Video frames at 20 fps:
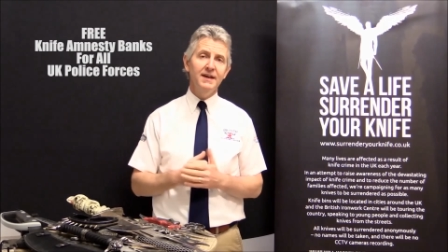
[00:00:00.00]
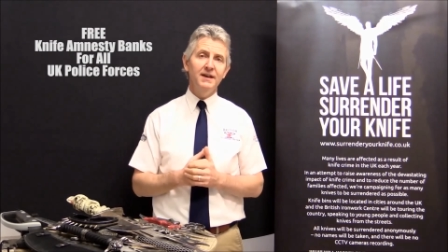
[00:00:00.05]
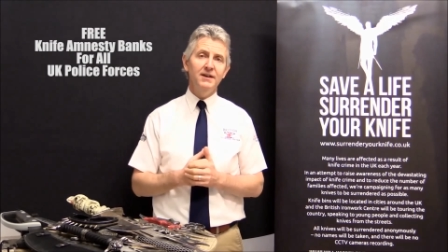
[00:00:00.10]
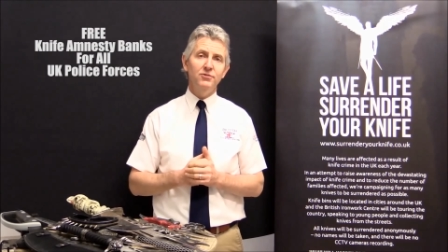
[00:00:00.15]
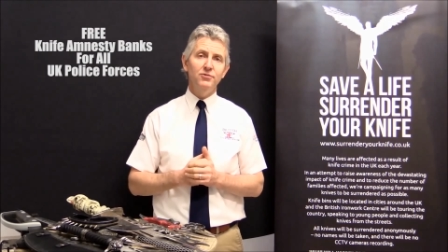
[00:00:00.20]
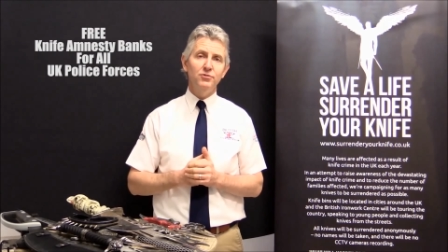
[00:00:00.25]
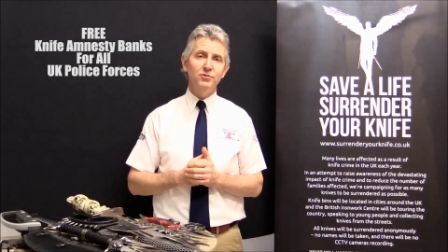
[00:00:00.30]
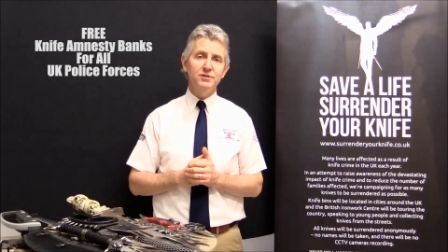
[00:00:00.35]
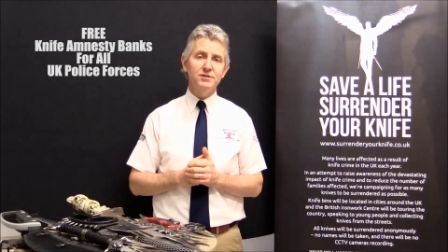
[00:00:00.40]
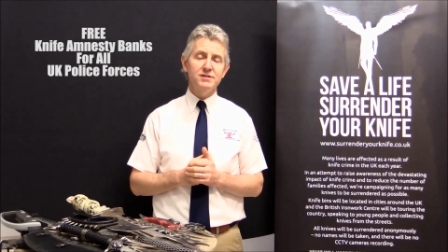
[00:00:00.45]
in
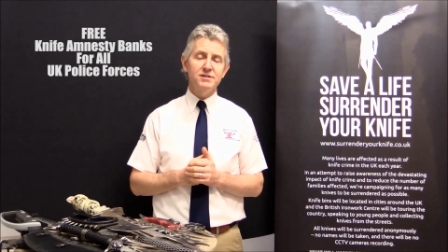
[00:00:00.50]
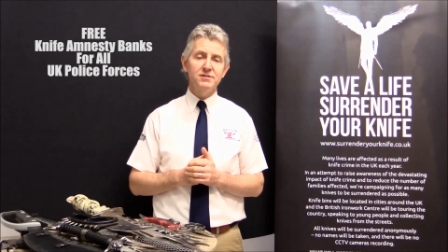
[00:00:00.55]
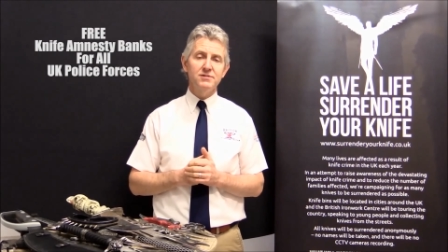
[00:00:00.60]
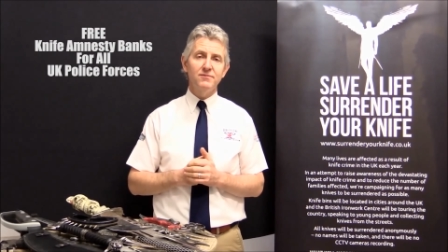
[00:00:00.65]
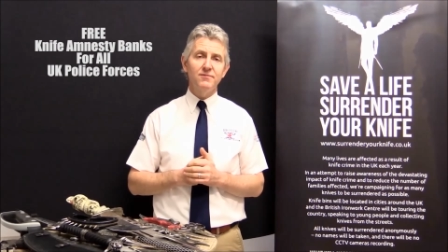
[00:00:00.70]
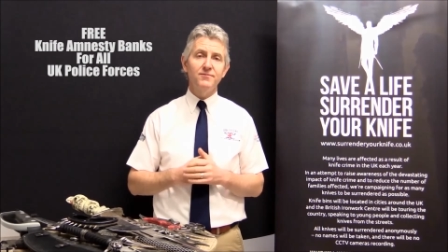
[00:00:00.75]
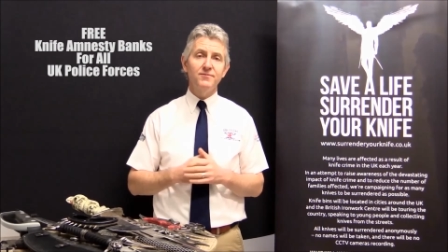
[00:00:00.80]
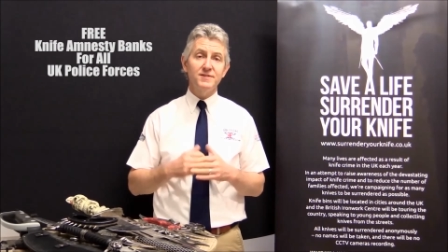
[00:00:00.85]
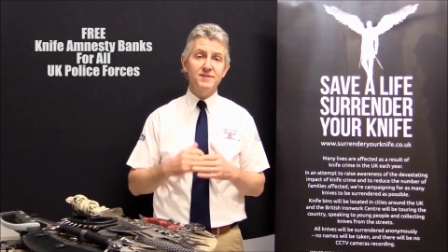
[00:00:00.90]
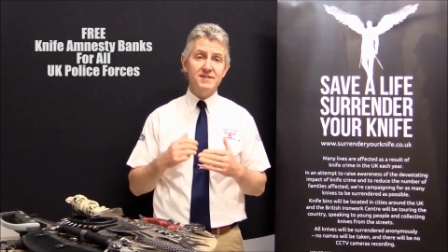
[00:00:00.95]
order to
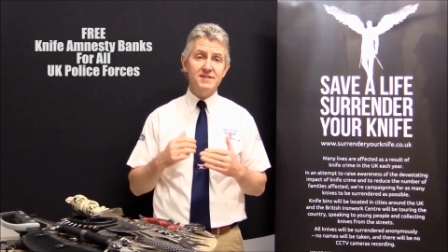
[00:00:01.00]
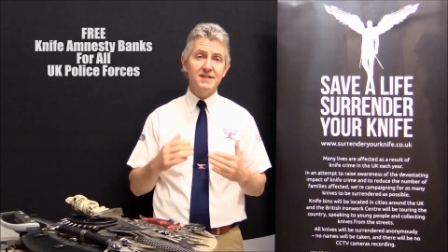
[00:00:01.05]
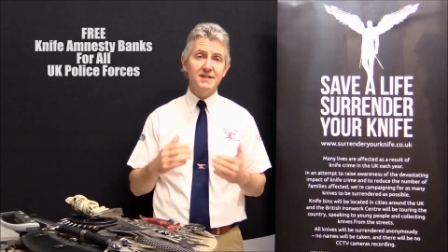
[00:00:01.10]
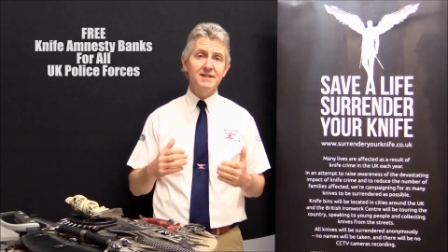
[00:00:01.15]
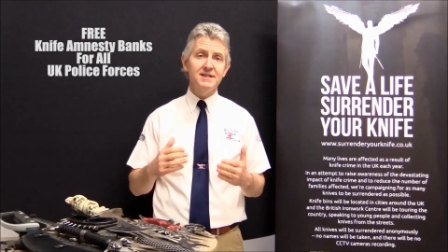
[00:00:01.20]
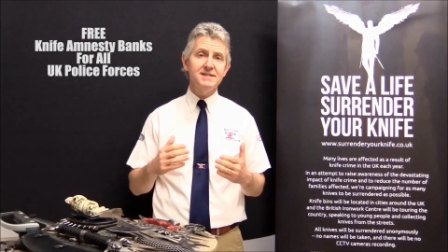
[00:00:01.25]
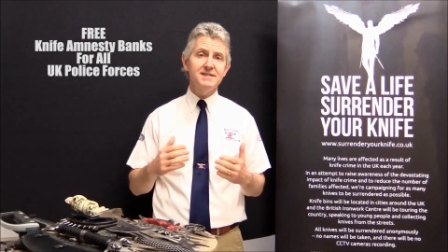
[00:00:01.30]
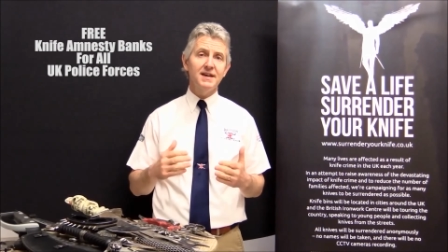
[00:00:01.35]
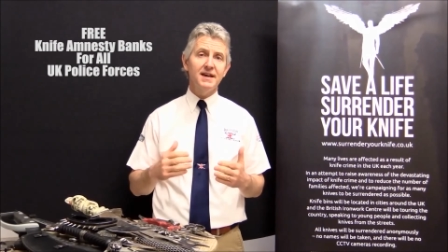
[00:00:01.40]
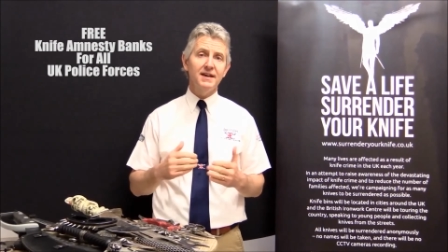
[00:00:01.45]

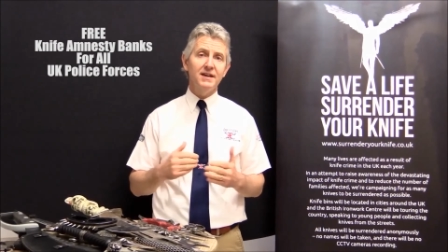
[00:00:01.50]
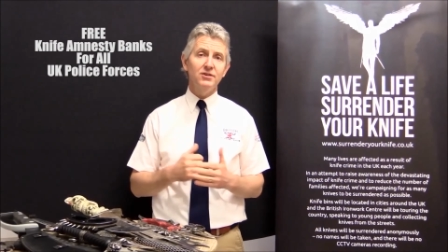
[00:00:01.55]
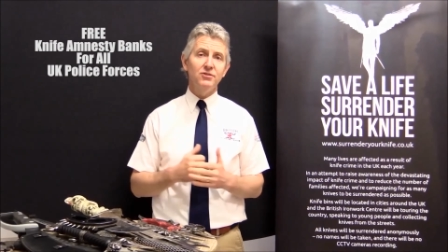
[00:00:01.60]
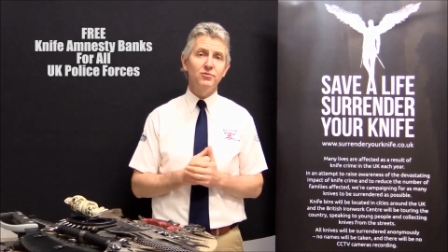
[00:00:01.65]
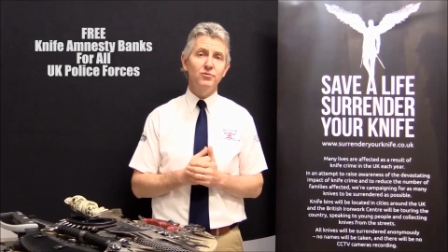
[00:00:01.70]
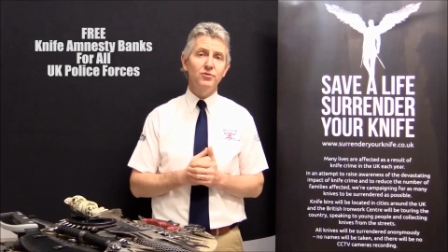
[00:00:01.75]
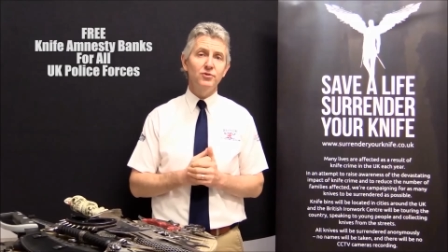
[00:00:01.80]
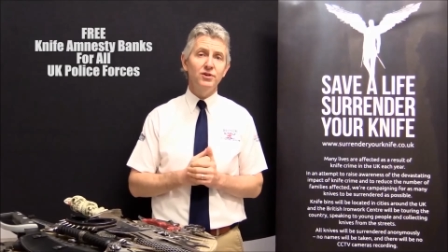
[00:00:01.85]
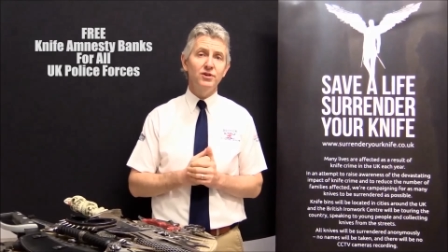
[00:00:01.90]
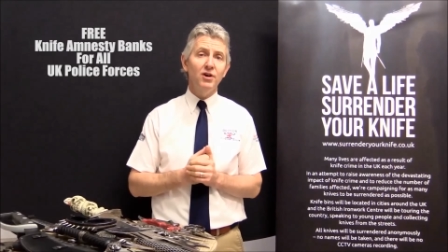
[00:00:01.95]
facilitate
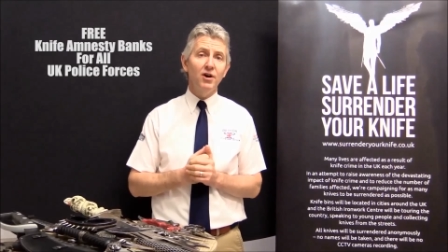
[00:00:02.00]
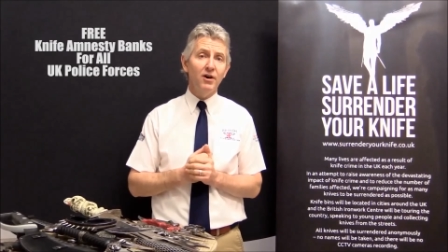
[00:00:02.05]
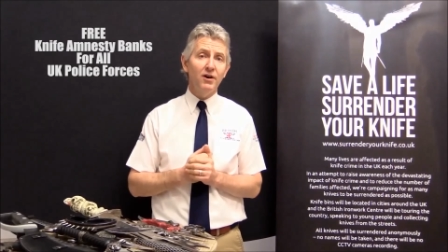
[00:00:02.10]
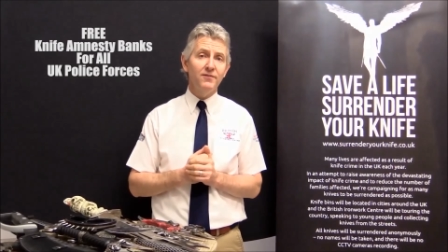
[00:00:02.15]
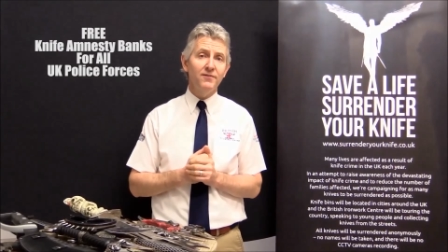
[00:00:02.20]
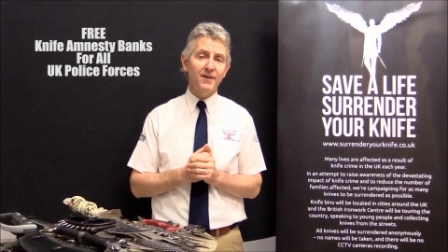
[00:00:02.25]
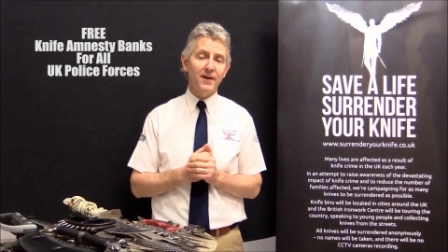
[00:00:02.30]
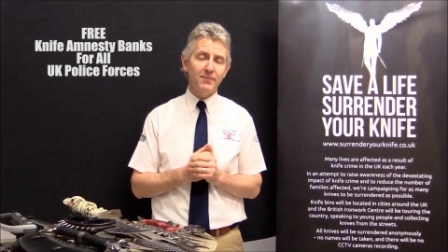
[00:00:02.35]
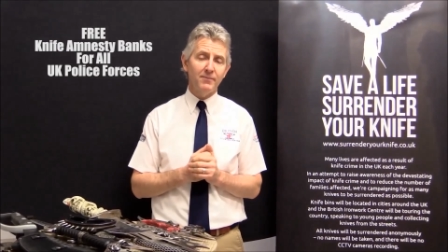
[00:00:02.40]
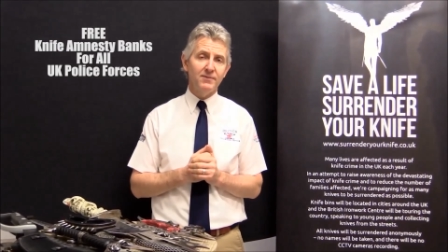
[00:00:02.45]
your
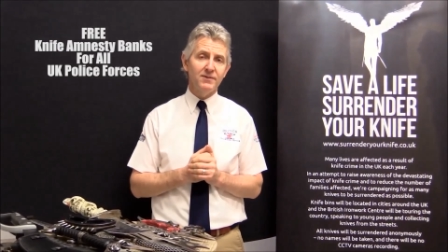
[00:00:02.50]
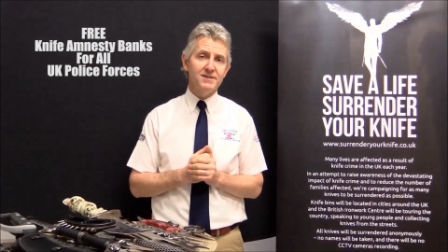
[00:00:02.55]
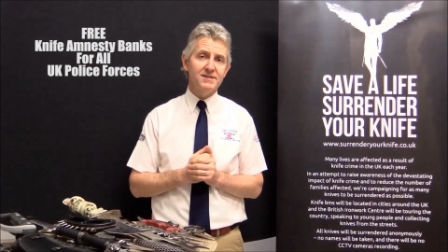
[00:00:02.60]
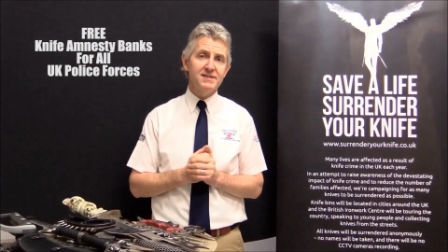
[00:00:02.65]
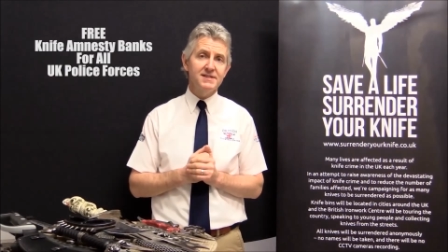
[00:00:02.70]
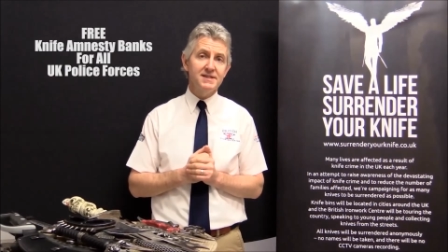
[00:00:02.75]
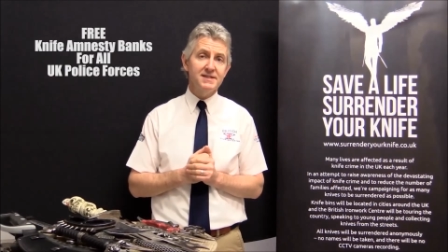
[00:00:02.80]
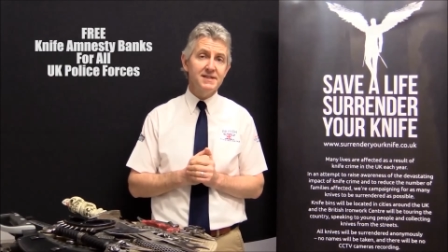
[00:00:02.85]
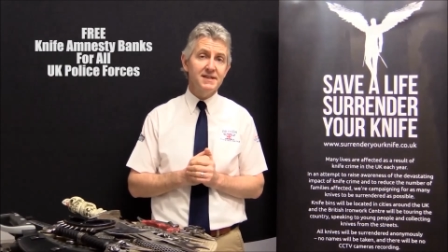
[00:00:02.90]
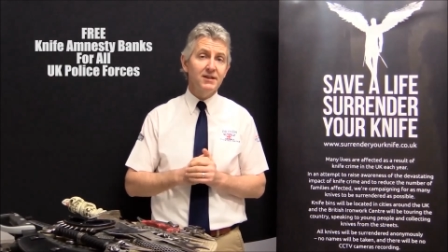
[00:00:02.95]
knife
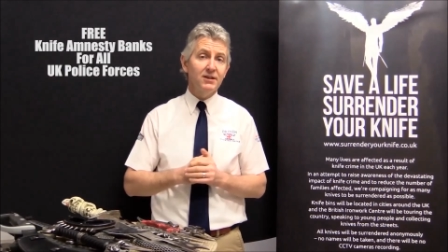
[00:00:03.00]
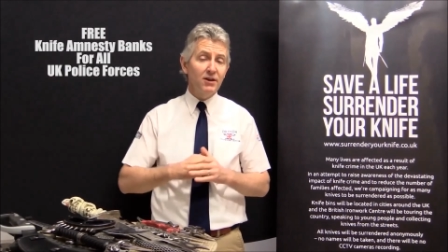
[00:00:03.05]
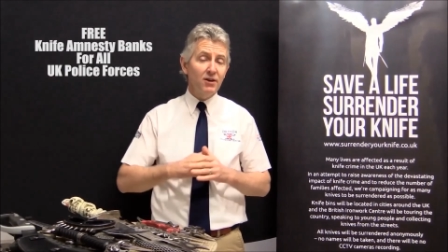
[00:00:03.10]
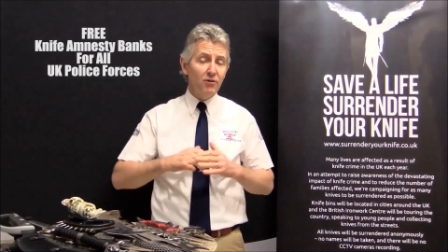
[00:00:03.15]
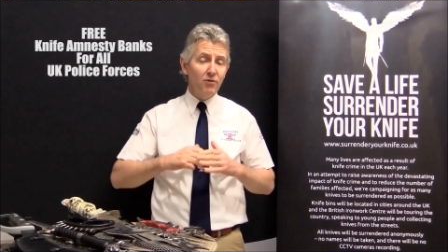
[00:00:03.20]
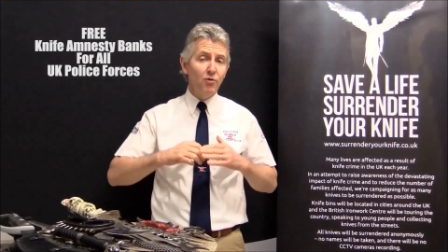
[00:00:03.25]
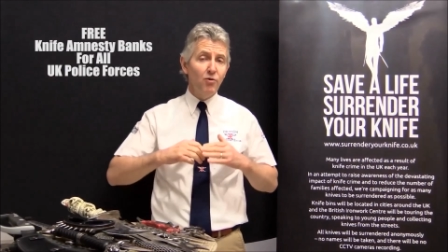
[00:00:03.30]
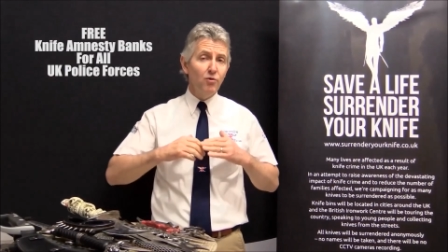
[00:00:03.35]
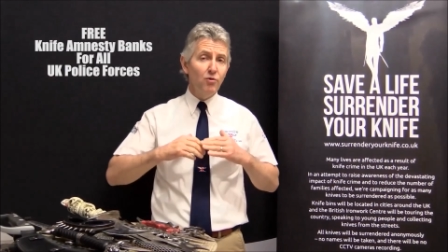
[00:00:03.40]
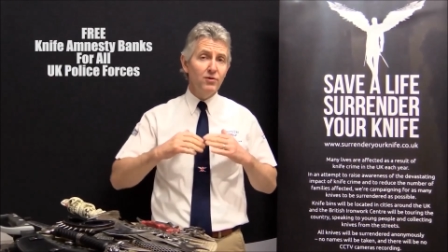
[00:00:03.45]
amnesties in
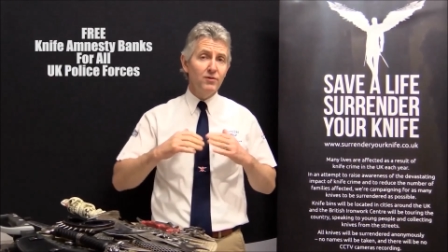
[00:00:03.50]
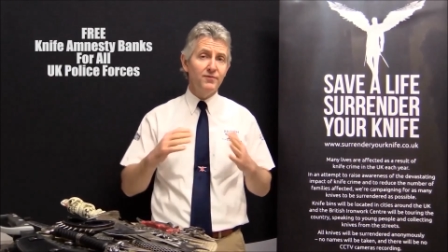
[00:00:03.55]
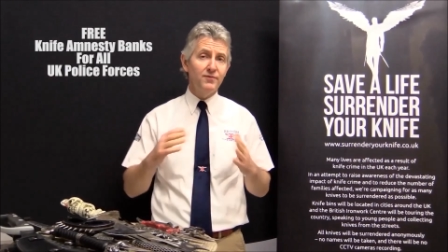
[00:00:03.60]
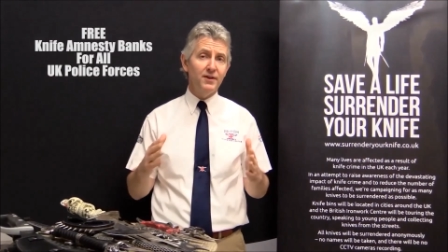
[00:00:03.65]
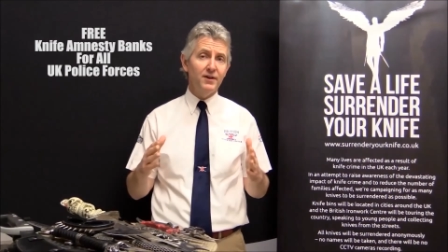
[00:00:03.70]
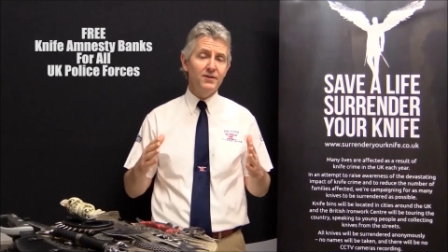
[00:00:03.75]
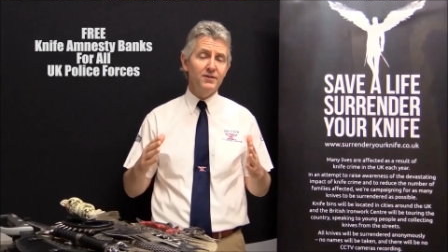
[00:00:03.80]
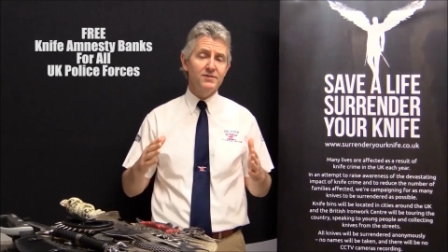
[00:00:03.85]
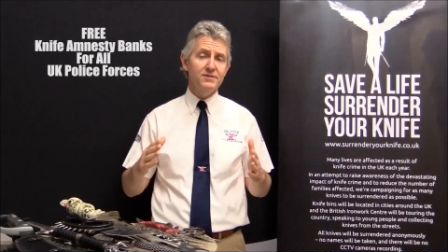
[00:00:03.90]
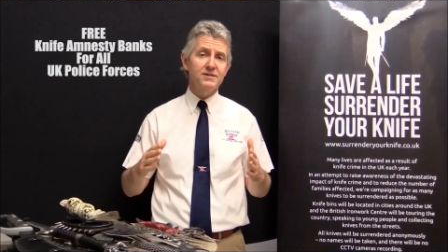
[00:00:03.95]
all of
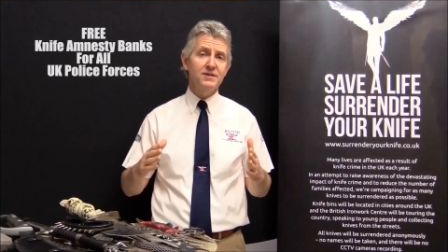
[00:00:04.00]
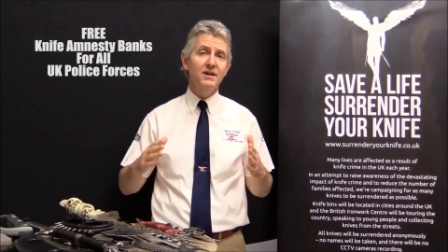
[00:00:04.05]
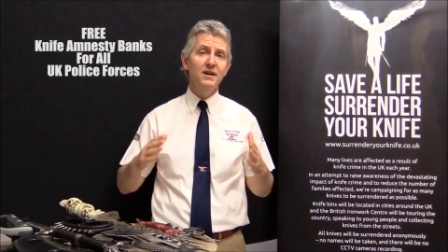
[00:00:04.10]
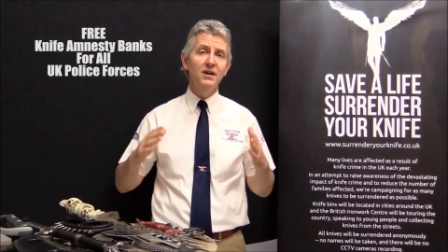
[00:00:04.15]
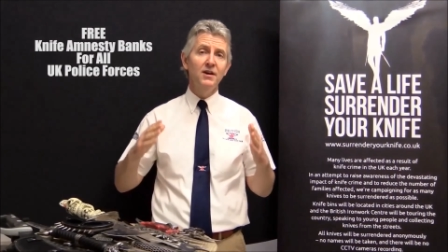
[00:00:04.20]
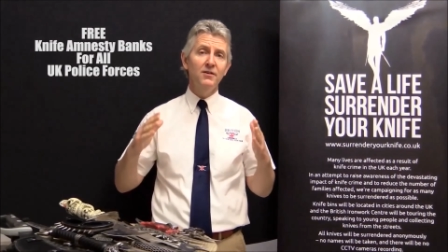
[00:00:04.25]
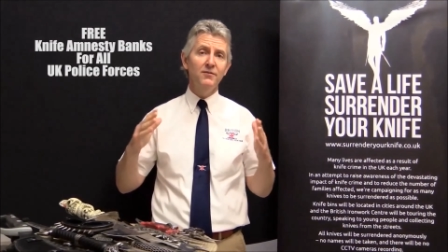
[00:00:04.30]
those